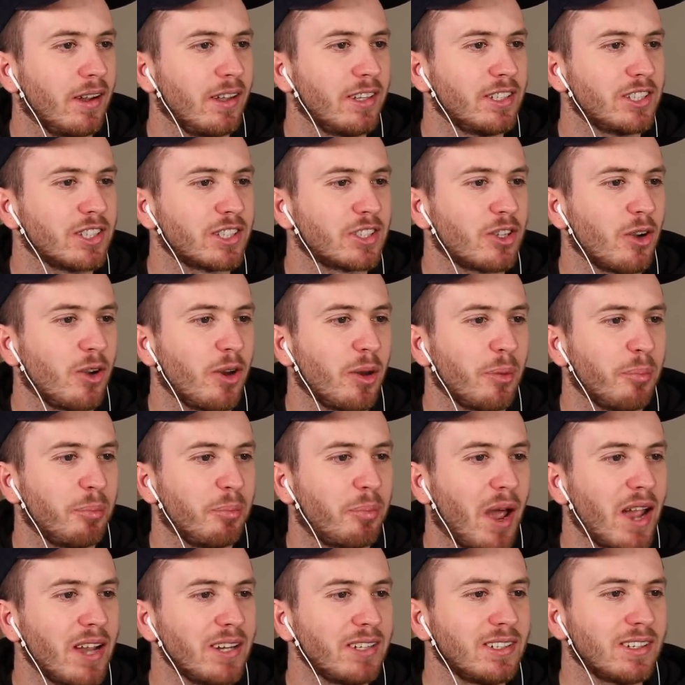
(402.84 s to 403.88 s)
And he's just gone and
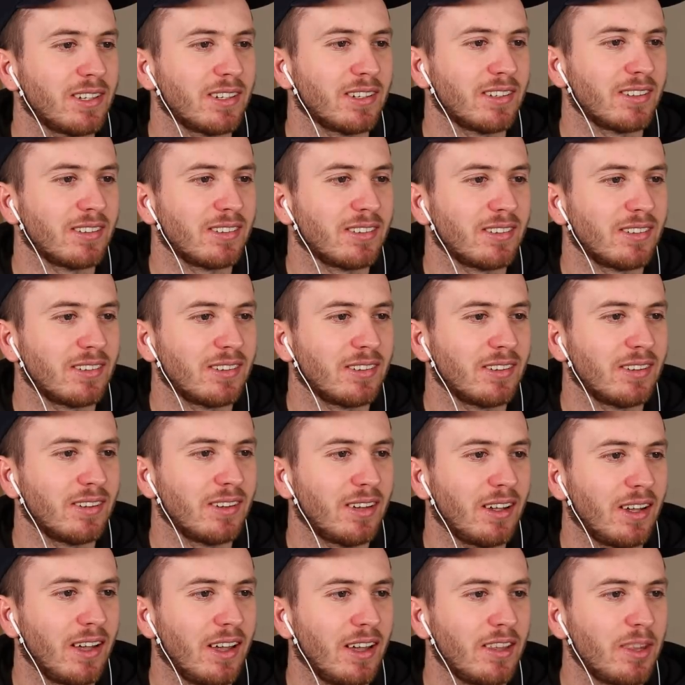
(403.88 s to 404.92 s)
banged it.
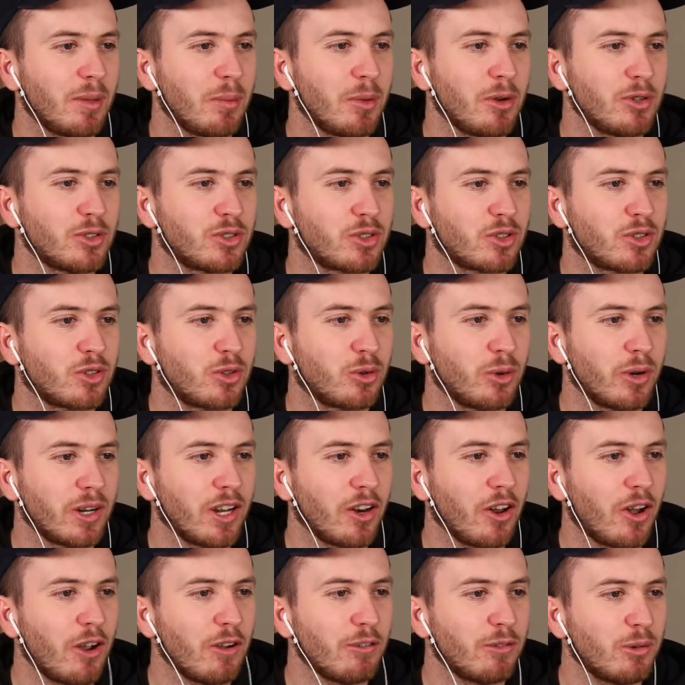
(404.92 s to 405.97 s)
At the most
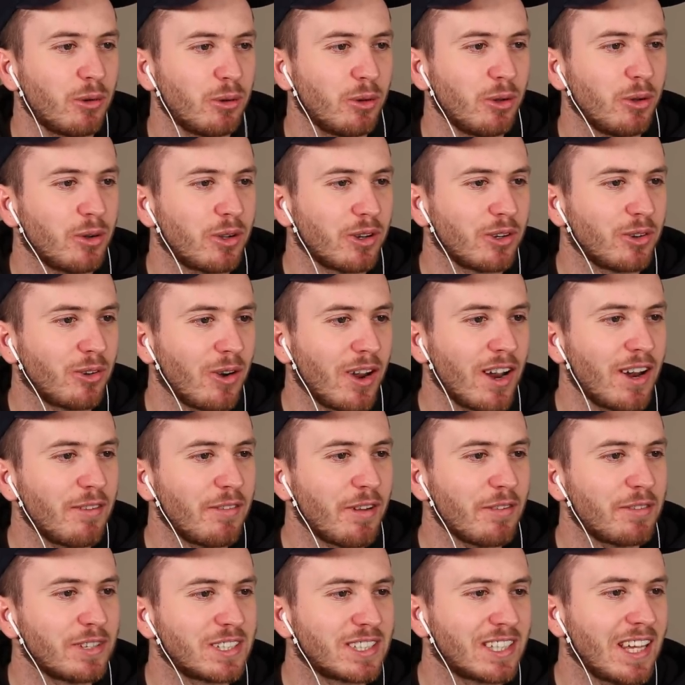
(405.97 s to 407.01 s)
cricket oval looking ground
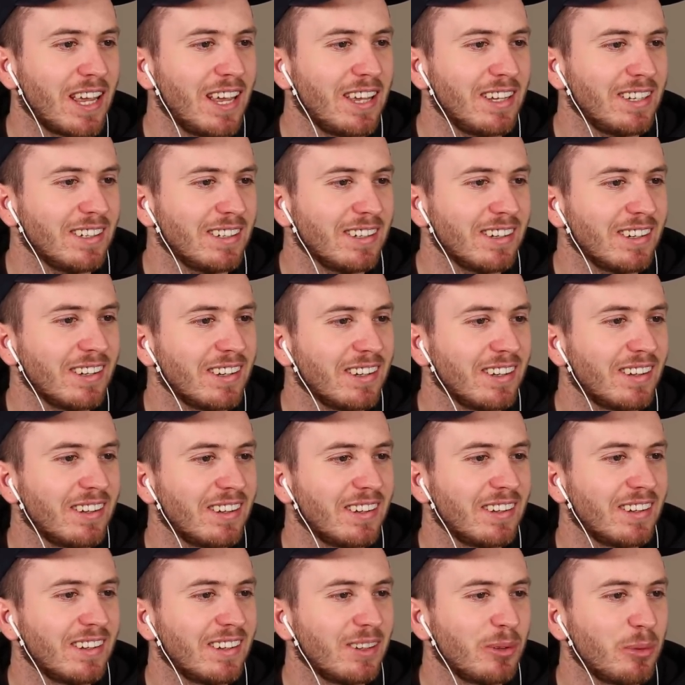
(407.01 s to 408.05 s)
I've ever seen.
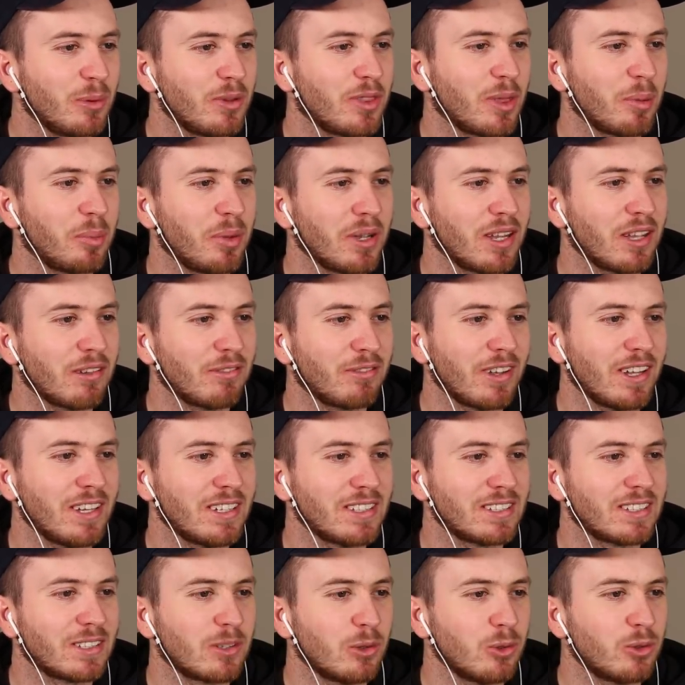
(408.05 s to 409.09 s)
With the picket
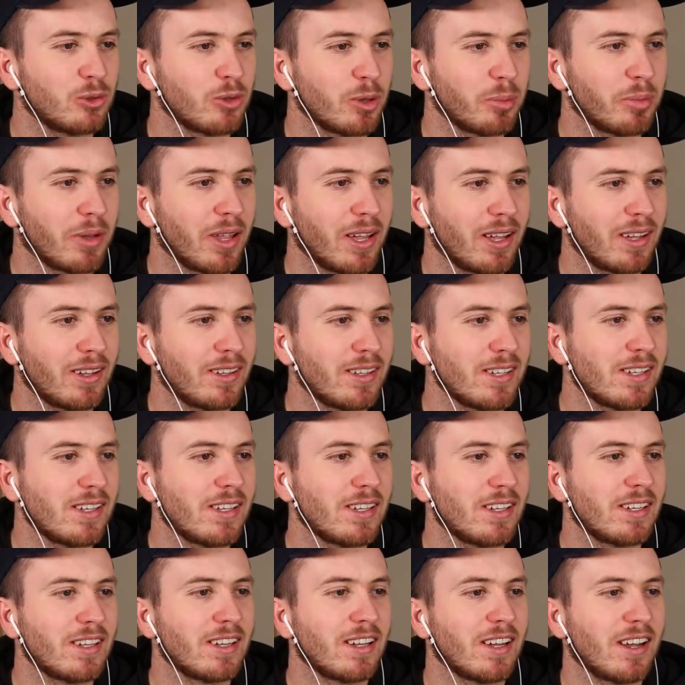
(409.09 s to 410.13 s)
fence. Good dribbler.
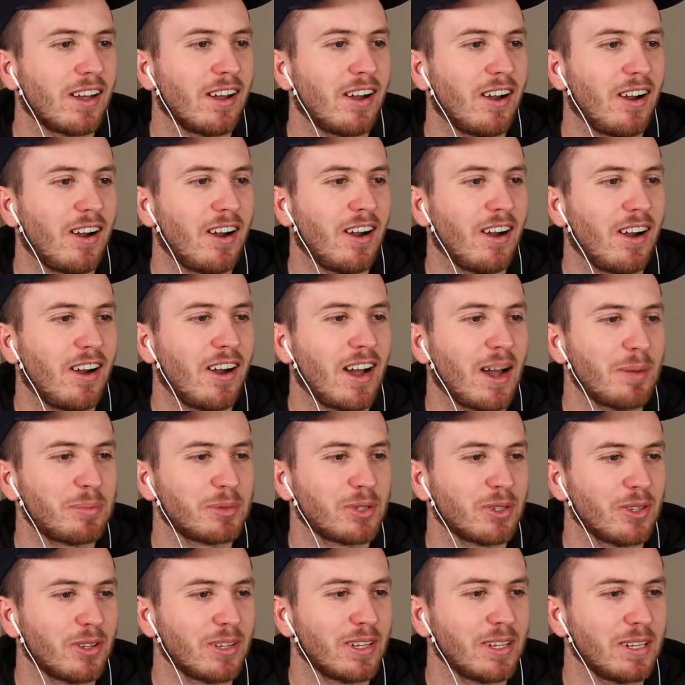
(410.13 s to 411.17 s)
Oh,
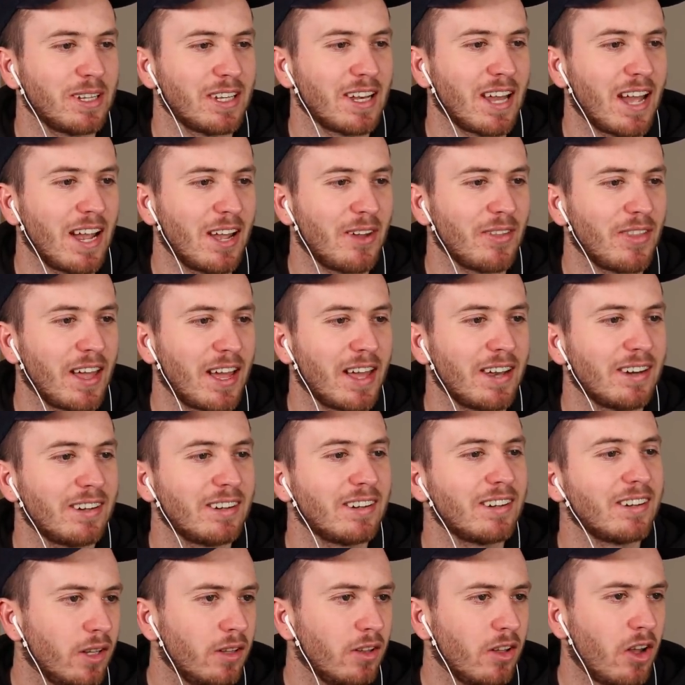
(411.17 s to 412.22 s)
absolutely nailed that.
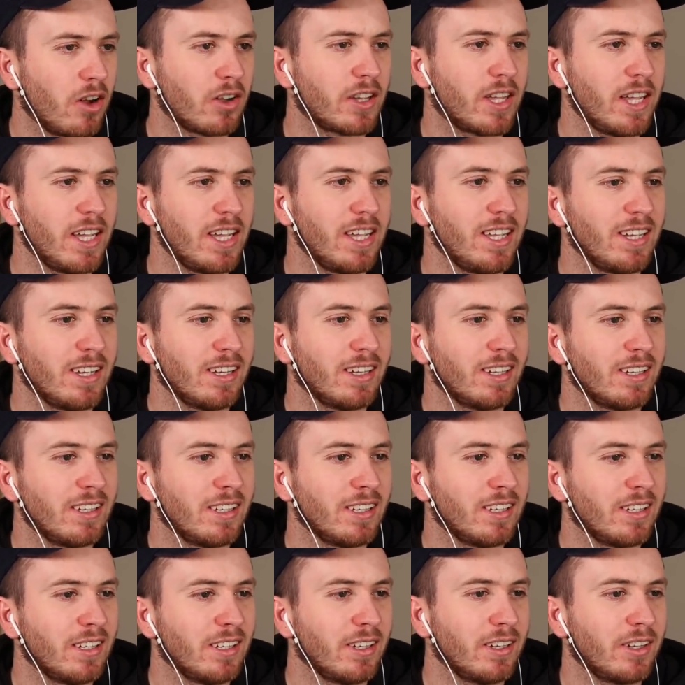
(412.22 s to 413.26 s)
Lockie
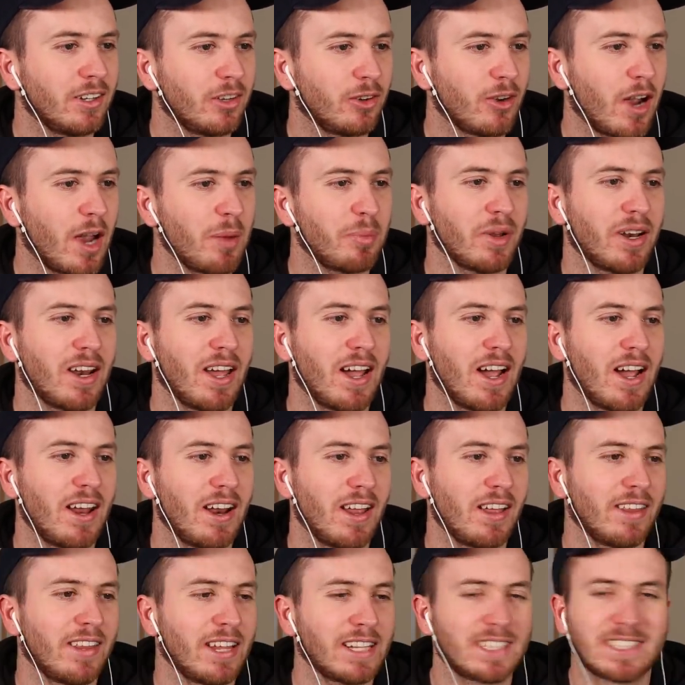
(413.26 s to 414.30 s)
Great
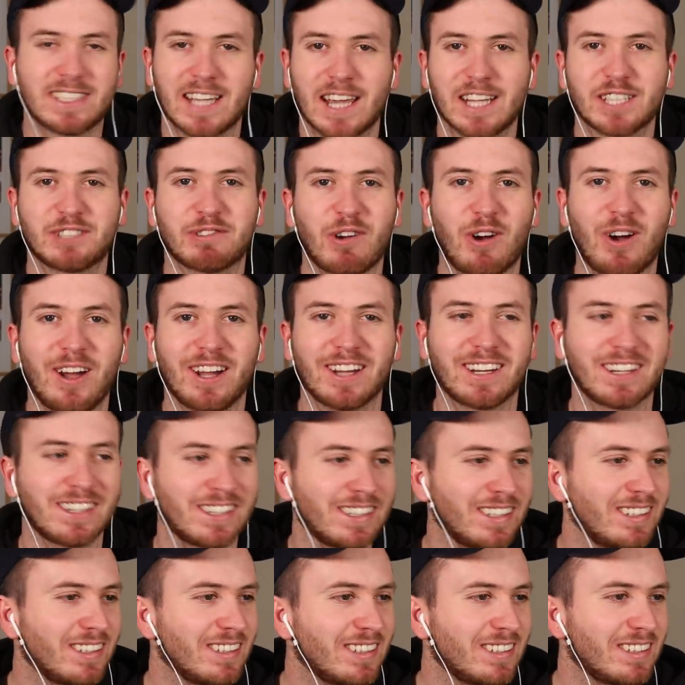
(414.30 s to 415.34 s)
banana. That's satisfying.
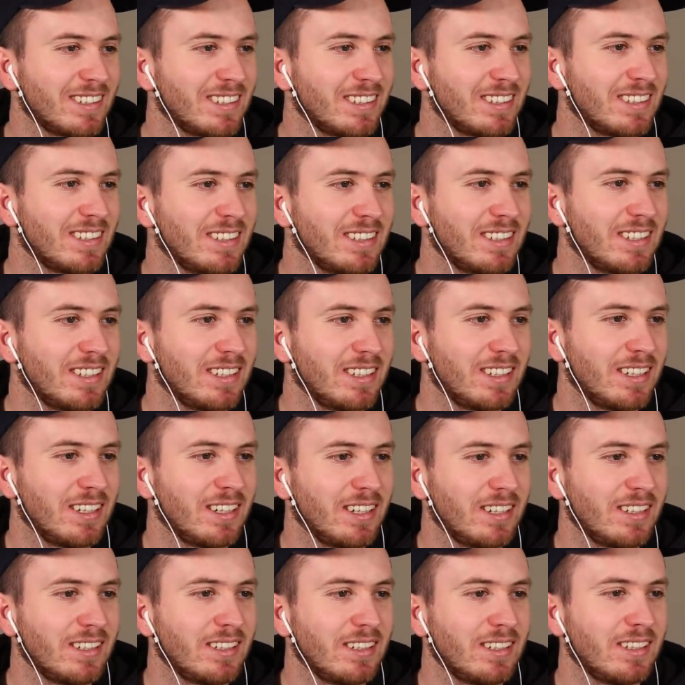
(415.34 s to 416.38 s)

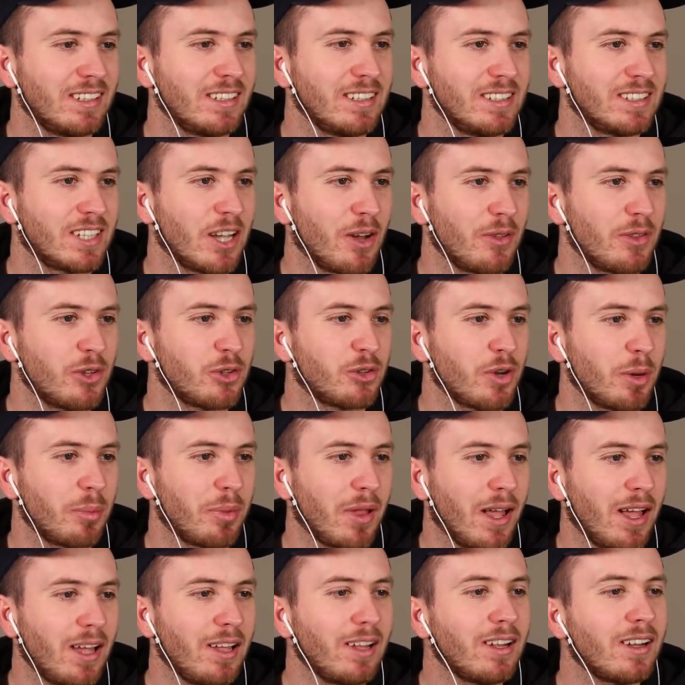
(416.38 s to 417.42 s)
Let's go on the
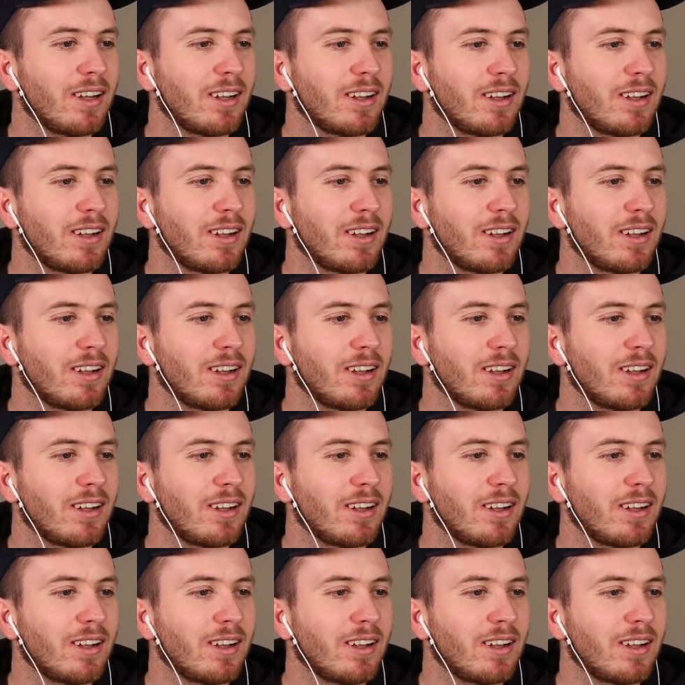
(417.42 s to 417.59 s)
dribbler.